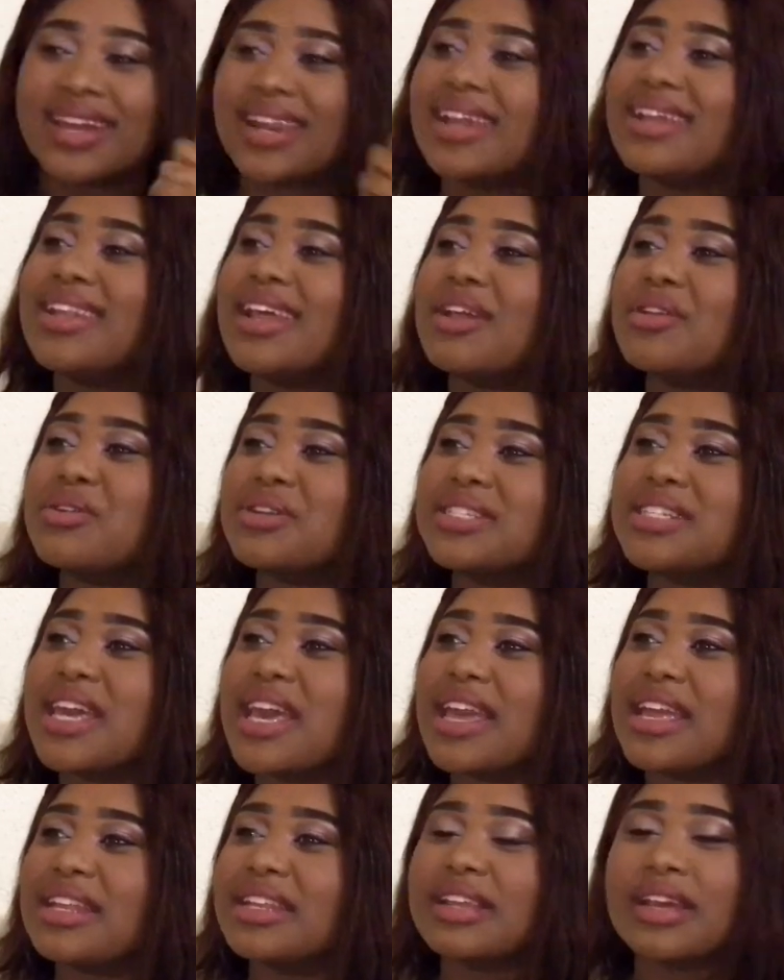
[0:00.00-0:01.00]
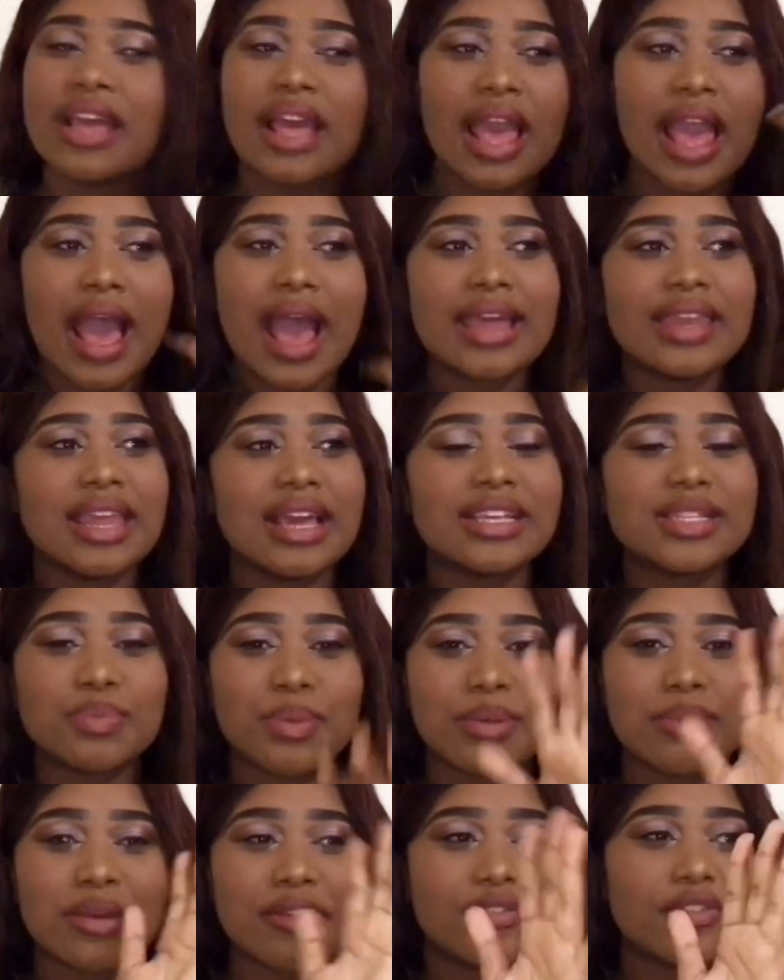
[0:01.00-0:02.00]
and yes,
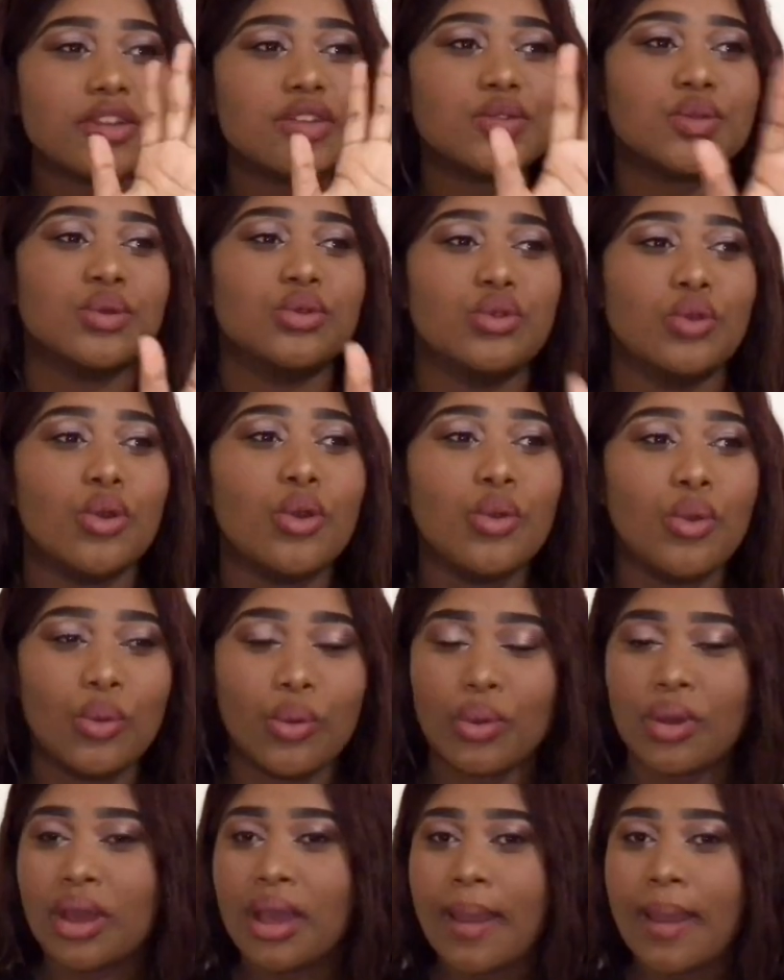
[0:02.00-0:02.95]
but my friends will know,